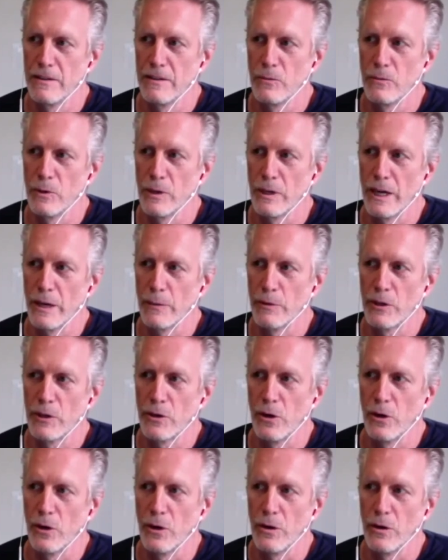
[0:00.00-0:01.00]
what I would
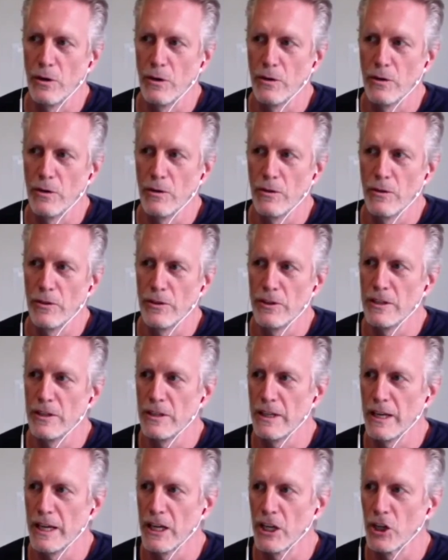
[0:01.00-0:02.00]
call the
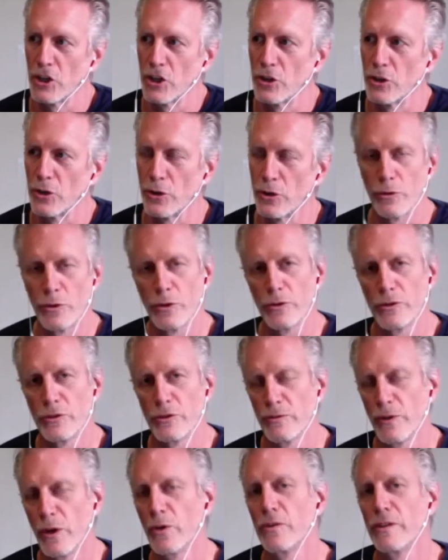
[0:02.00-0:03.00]
kind of guru
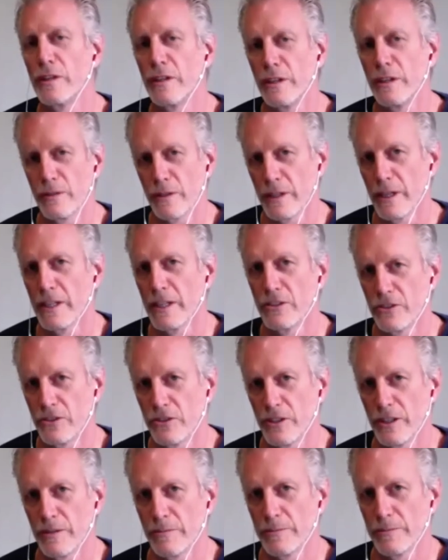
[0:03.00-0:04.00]
devotee
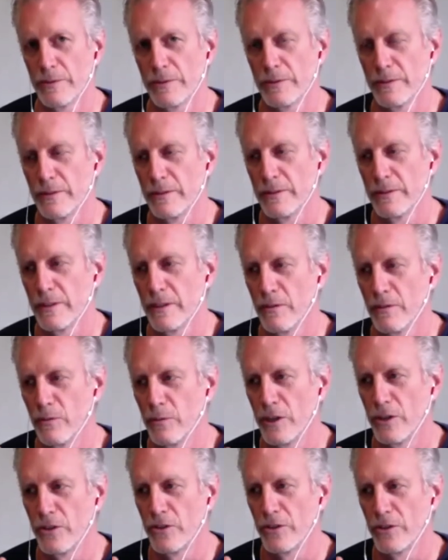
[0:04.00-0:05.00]
relationship, of
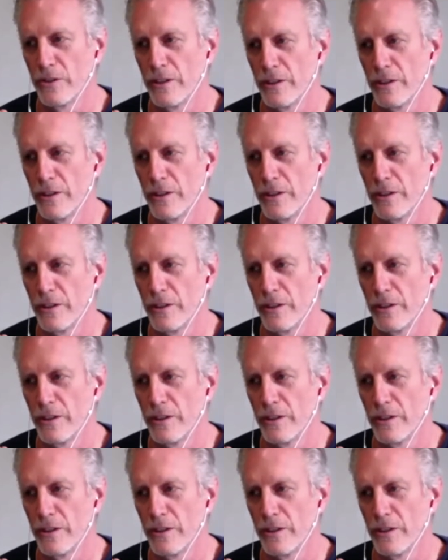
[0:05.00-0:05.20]
which